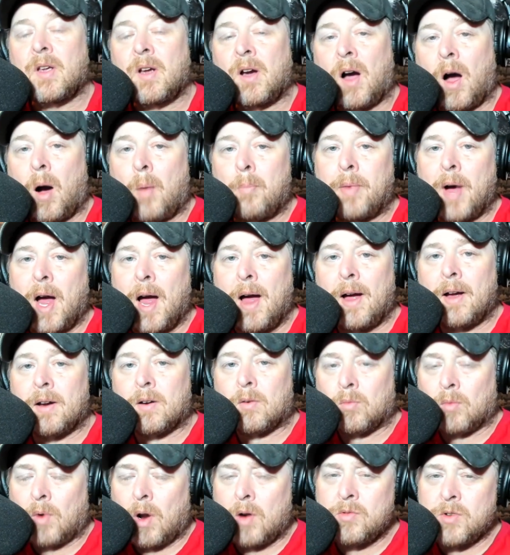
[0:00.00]
back.
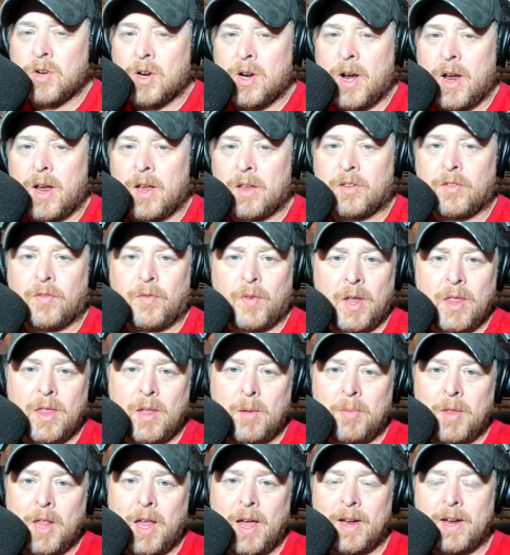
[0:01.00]
Rodrance for the
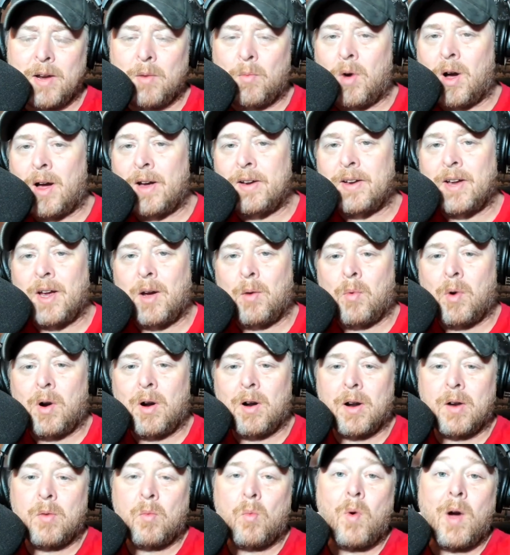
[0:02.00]
Black and White
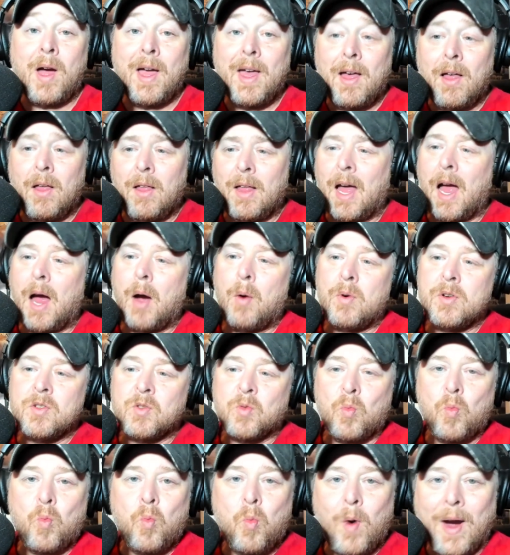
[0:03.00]
Network. Well, I was
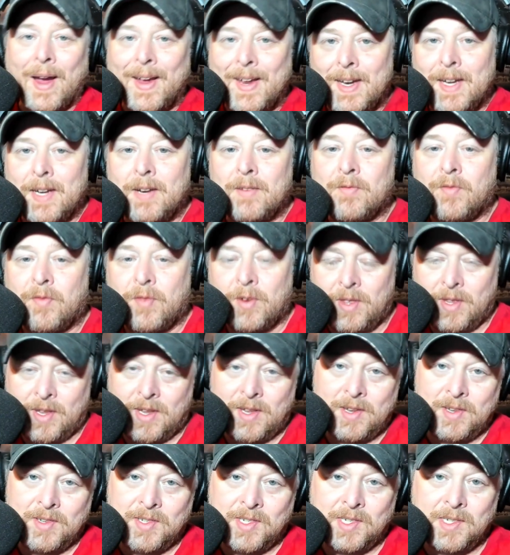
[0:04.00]
waiting for
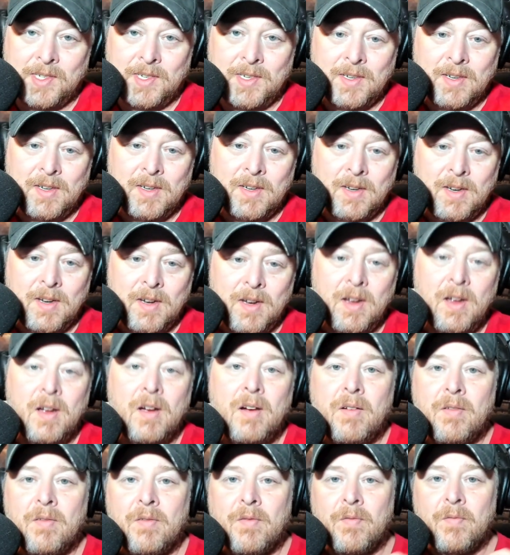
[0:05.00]
this
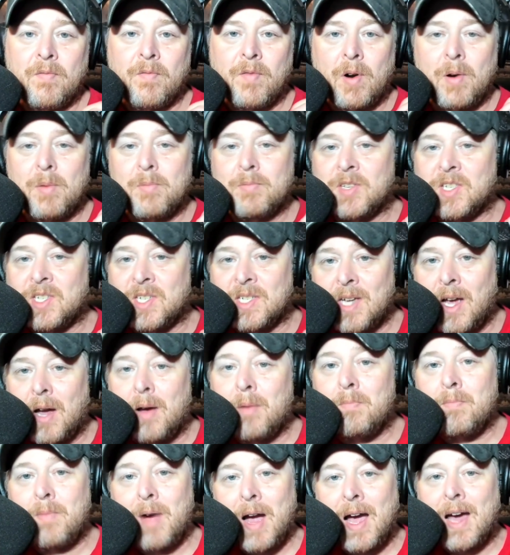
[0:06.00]
from
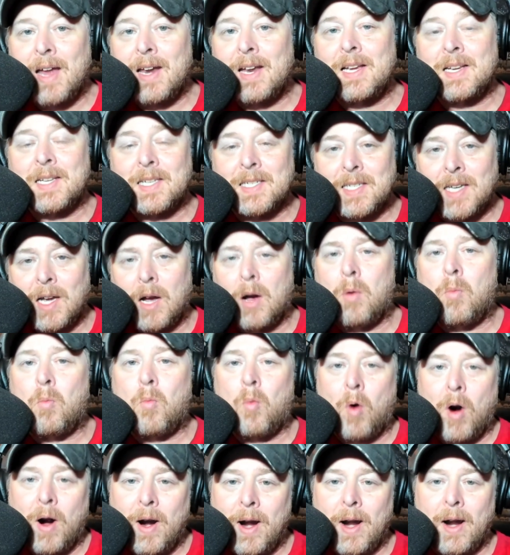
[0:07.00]
somebody
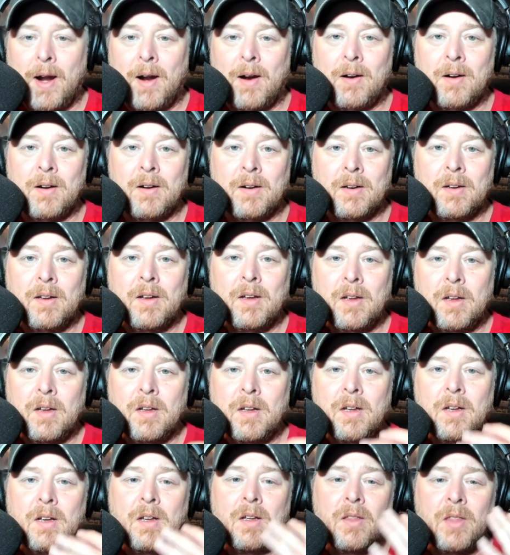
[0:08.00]
somewhere
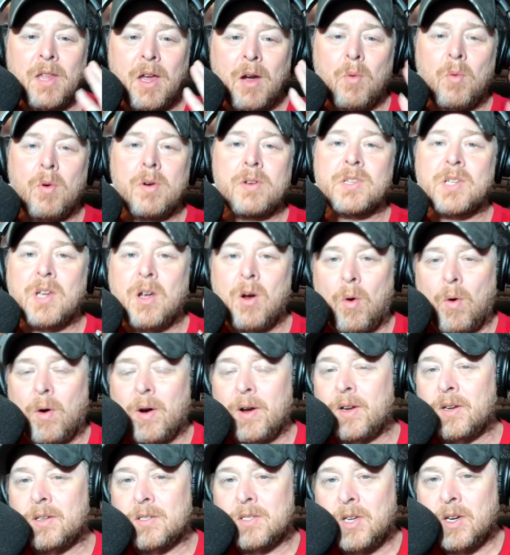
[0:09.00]
that was
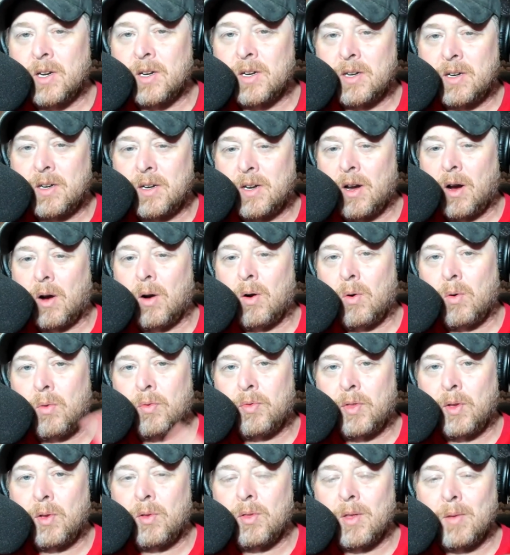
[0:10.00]
going to go
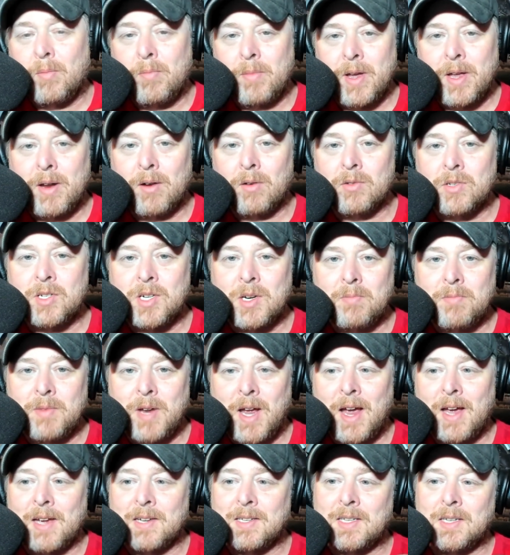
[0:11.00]
through the mental
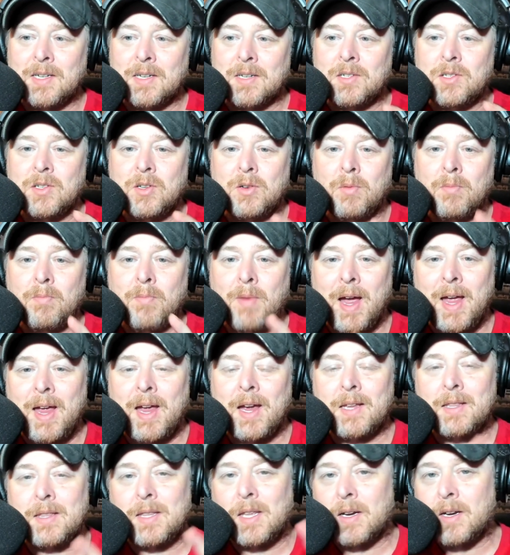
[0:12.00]
gymnastics to
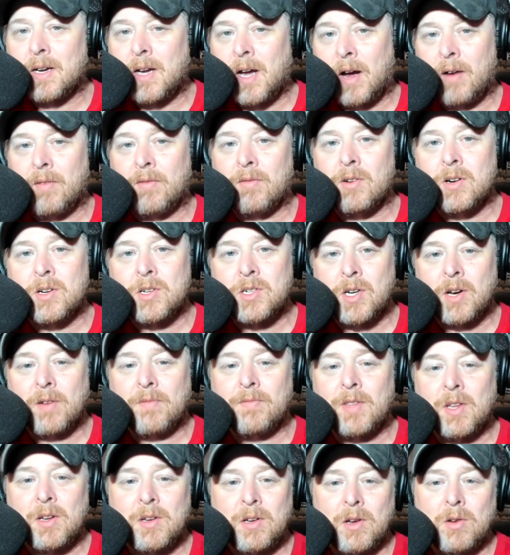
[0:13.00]
make the coverage of
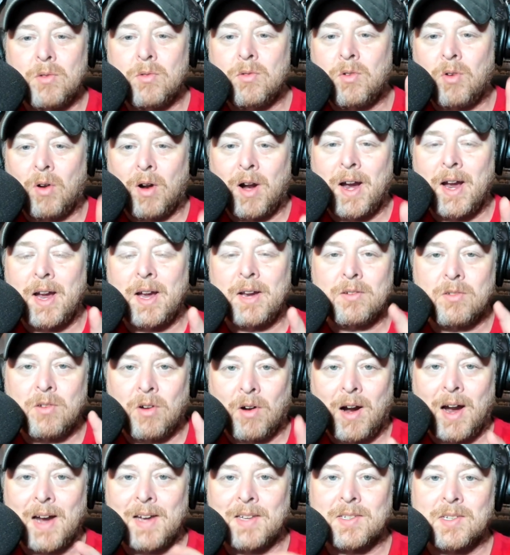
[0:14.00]
the Ukraine
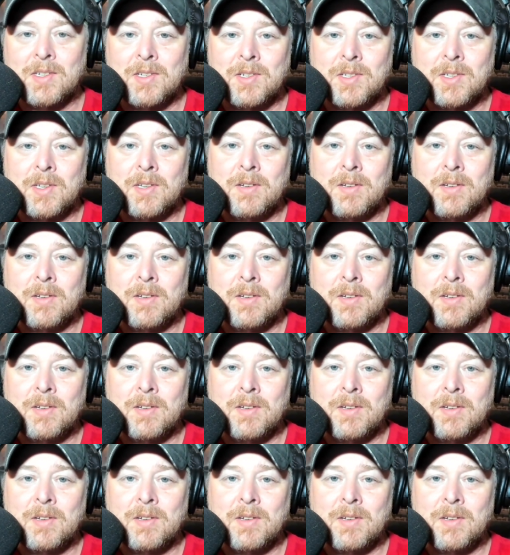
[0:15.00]
crisis